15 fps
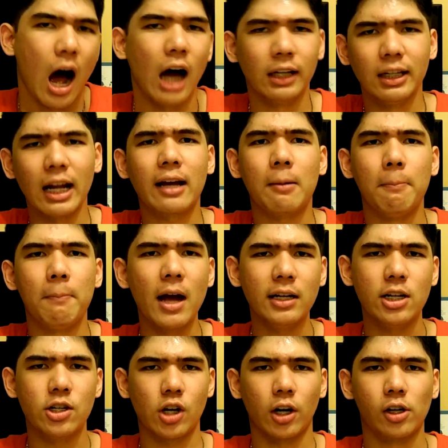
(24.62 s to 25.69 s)
Unlike
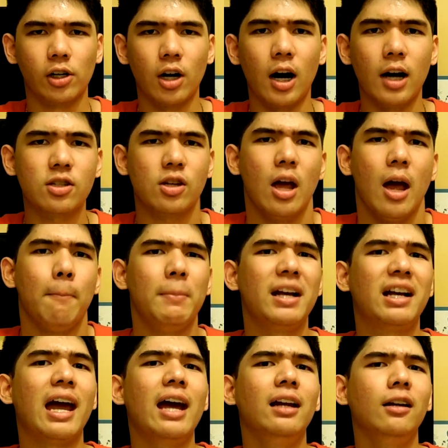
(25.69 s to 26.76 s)
many juggernauts,
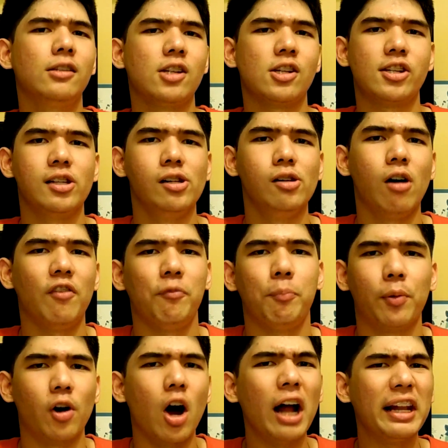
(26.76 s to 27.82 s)
MIkhail has a slew of
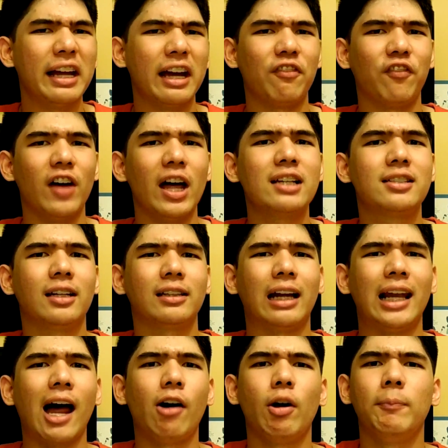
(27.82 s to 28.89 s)
brawling effects that
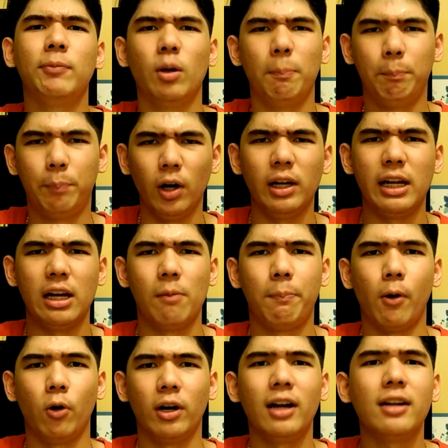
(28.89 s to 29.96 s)
allow him to bully
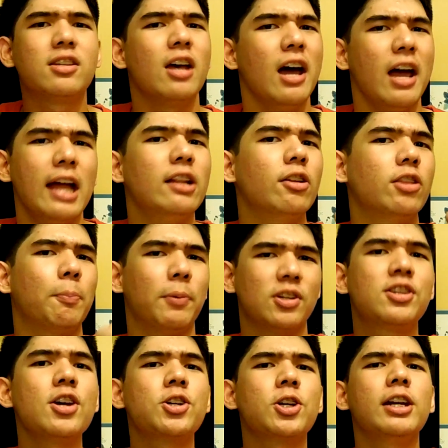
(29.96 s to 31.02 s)
opponents into the
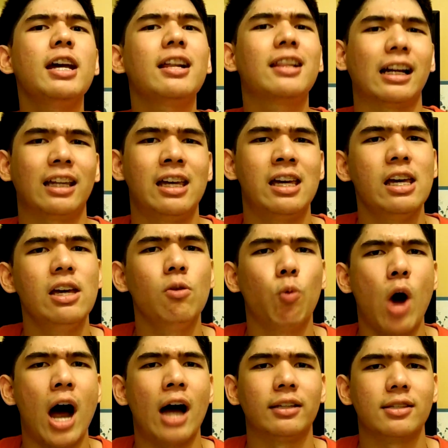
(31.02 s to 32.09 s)
positioning that he
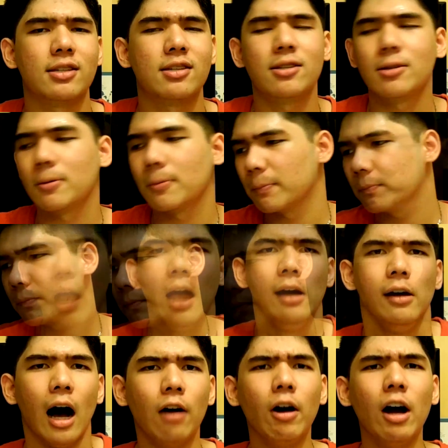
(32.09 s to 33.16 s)
wants.
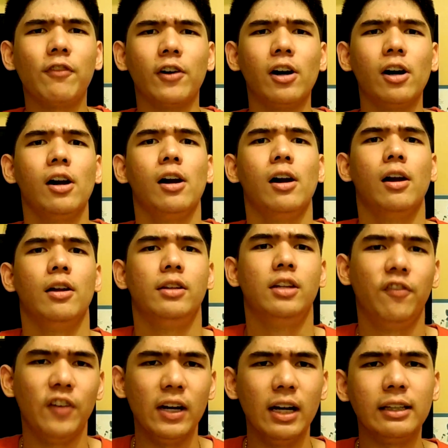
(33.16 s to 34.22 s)
However,
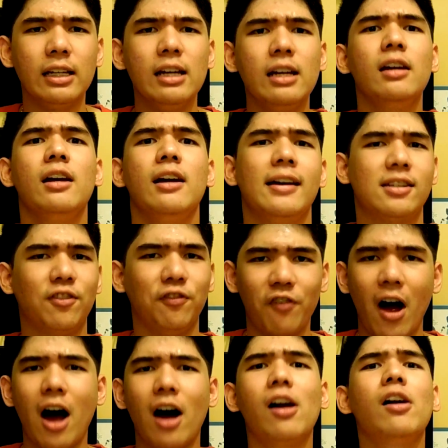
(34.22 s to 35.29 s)
Divinity is
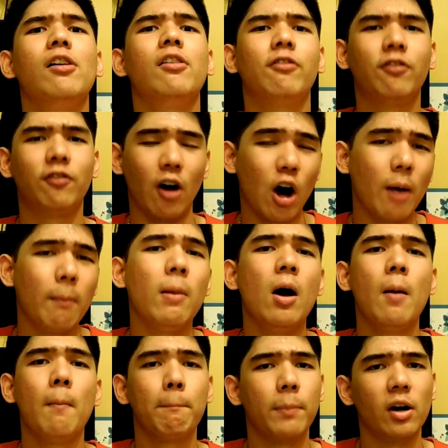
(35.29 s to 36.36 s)
far from
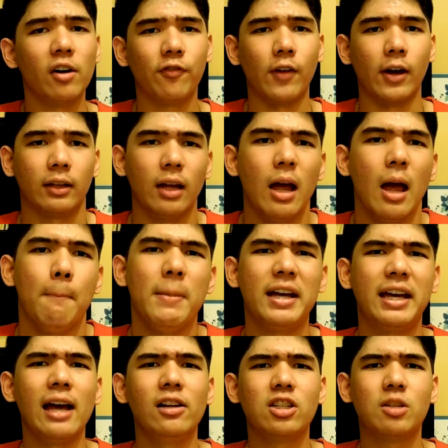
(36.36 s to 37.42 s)
perfect.
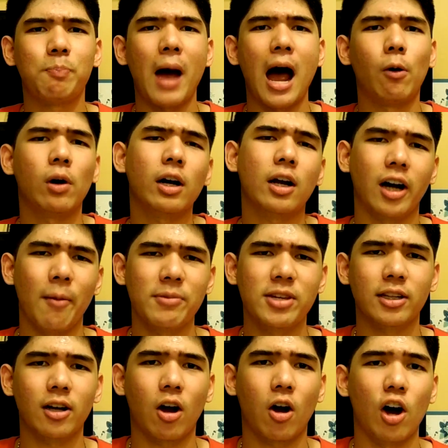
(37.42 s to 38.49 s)
MIkhail's power comes
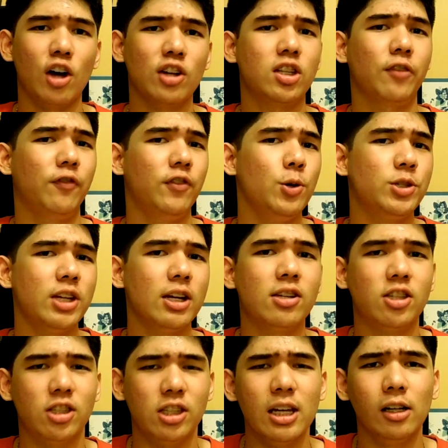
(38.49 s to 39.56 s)
at the cost of using
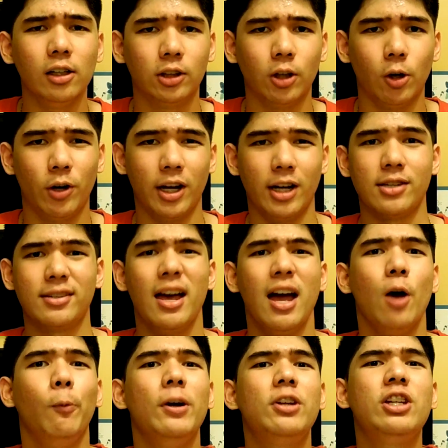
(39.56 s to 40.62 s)
seal tokens,
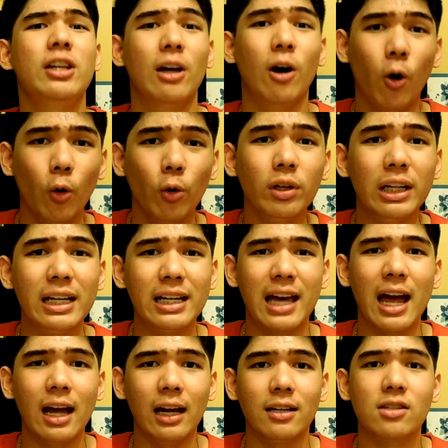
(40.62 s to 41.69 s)
which he only
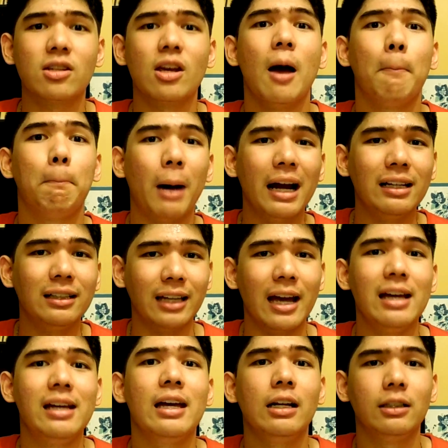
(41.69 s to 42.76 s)
gains by
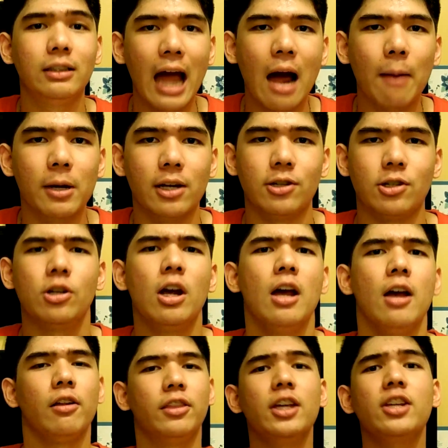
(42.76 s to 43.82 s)
taking damage.
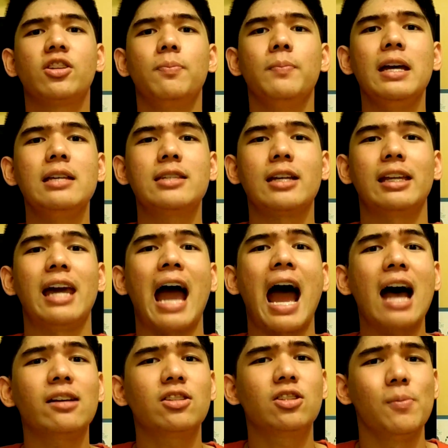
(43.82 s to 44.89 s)
This means that he
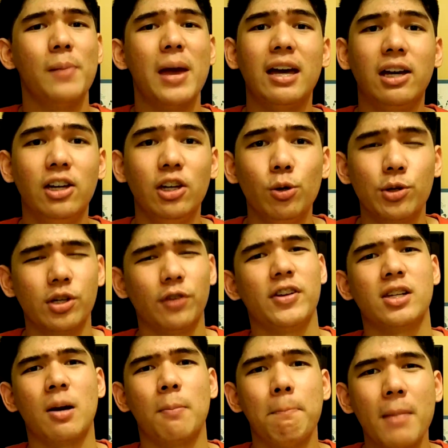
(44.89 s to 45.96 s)
has to make use of
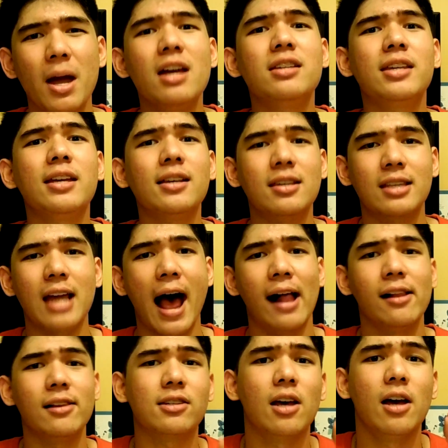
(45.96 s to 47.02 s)
his amazing
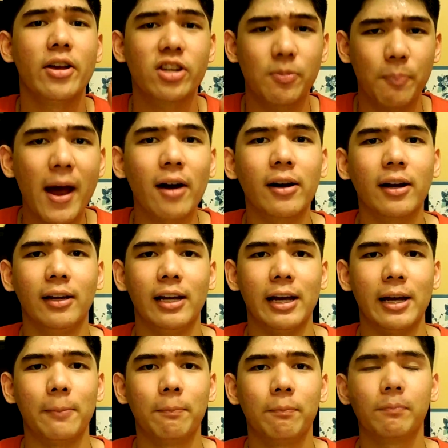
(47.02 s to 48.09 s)
styles sparingly.
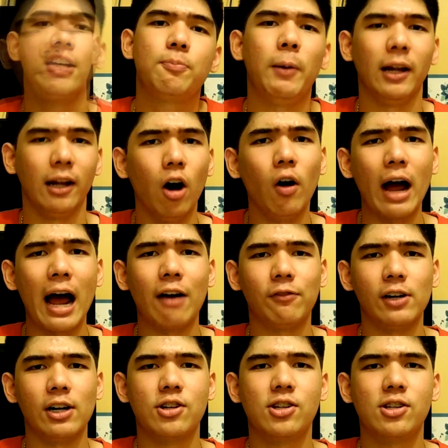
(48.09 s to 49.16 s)
His below
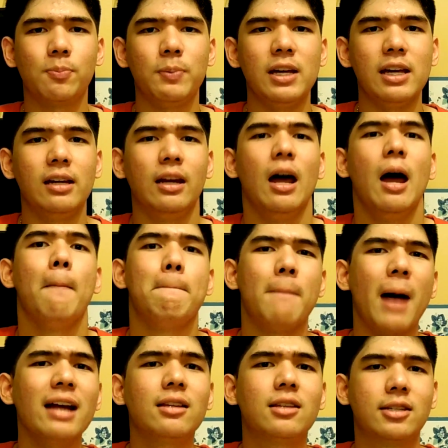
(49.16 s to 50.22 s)
average speed
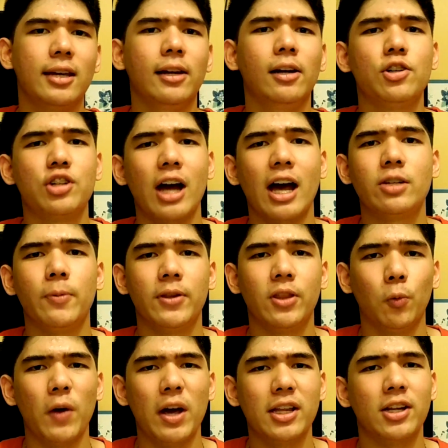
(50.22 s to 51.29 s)
might synergize with
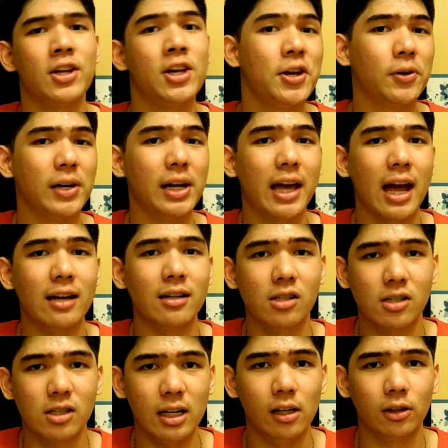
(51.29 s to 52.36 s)
the way that he regains
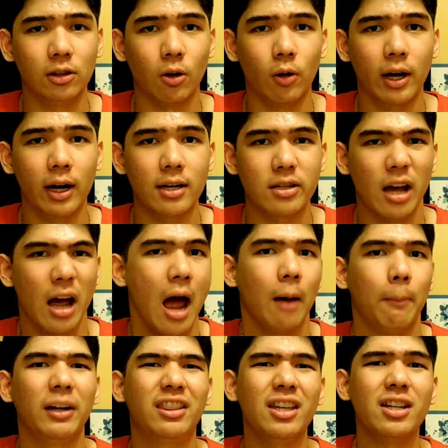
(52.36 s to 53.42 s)
seal tokens,
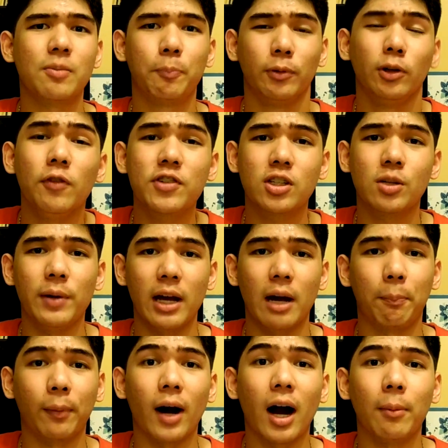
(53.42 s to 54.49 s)
but this proves to be a
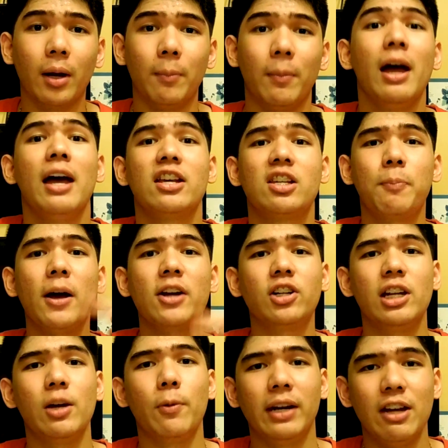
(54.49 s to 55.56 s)
problem,
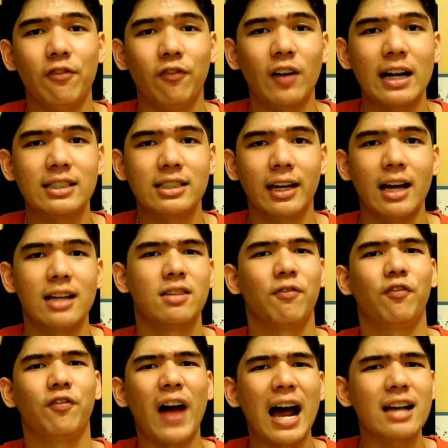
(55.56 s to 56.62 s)
especially when he fights against
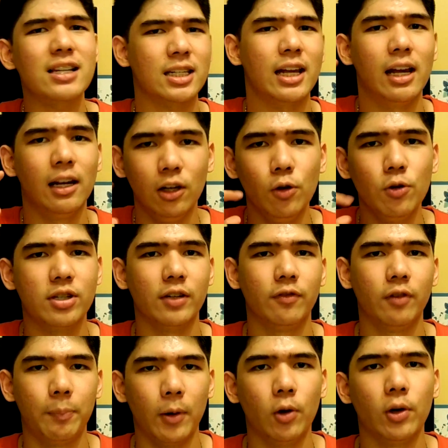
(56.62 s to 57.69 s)
fast, elusive
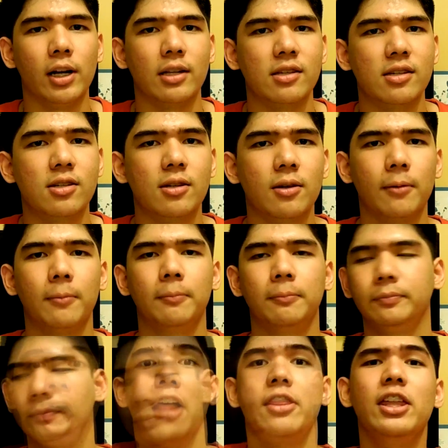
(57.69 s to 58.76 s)
opponents.
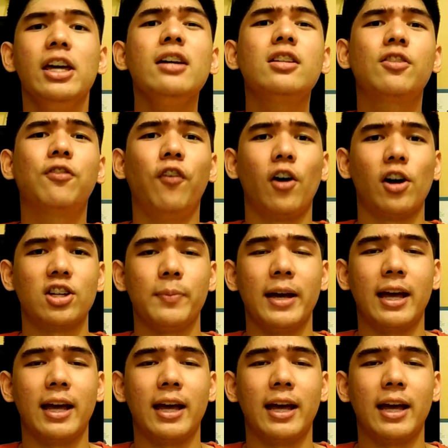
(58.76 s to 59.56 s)
These force